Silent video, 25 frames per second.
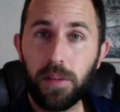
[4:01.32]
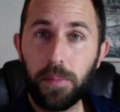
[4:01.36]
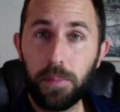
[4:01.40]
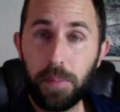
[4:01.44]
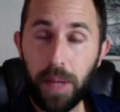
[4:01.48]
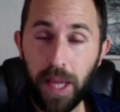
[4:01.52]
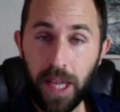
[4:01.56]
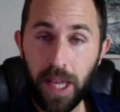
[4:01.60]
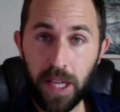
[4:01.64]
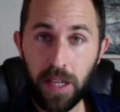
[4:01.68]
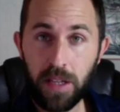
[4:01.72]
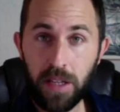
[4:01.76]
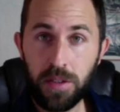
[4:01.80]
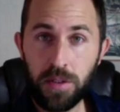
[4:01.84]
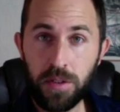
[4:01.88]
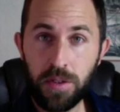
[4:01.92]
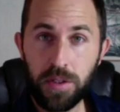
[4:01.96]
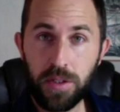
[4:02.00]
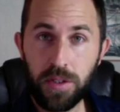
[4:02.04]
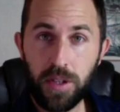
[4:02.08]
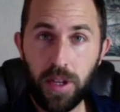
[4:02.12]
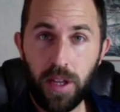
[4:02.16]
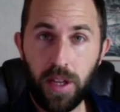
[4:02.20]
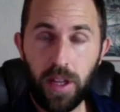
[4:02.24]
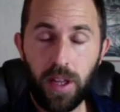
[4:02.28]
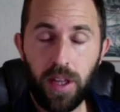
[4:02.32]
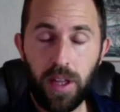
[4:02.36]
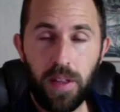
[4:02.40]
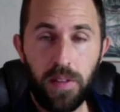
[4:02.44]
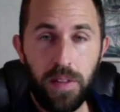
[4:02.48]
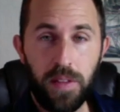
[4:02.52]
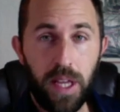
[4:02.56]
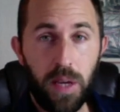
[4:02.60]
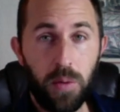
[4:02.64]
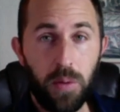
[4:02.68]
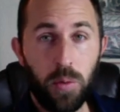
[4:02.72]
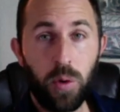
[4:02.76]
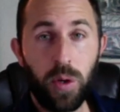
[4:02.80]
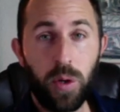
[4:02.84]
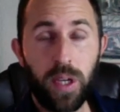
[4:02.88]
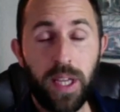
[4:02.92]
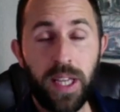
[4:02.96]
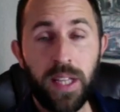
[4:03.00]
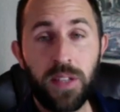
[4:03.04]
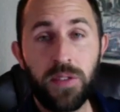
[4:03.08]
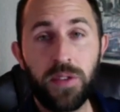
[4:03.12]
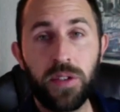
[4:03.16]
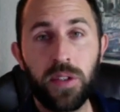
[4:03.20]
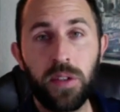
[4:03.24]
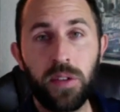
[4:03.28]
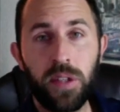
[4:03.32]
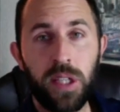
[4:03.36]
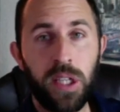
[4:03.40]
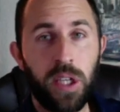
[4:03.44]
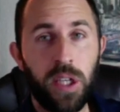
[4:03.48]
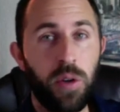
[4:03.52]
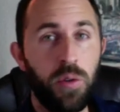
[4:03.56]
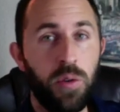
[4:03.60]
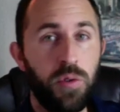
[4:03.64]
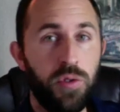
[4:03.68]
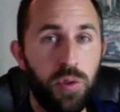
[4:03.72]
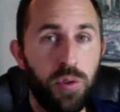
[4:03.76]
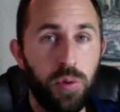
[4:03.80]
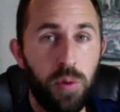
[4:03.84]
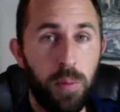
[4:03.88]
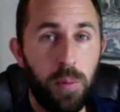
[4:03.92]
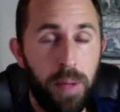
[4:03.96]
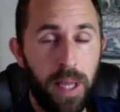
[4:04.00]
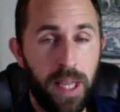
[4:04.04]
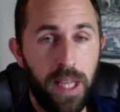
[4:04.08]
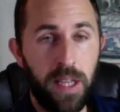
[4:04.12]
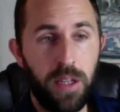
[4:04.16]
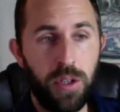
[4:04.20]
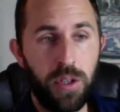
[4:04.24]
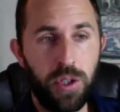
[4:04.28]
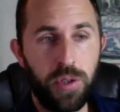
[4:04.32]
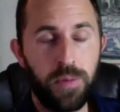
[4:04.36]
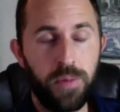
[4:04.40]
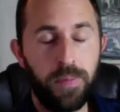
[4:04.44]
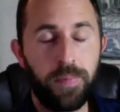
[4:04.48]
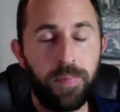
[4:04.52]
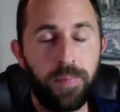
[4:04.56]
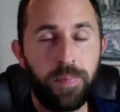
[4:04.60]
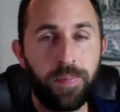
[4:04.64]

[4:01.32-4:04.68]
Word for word: pays, they will instantly go to a page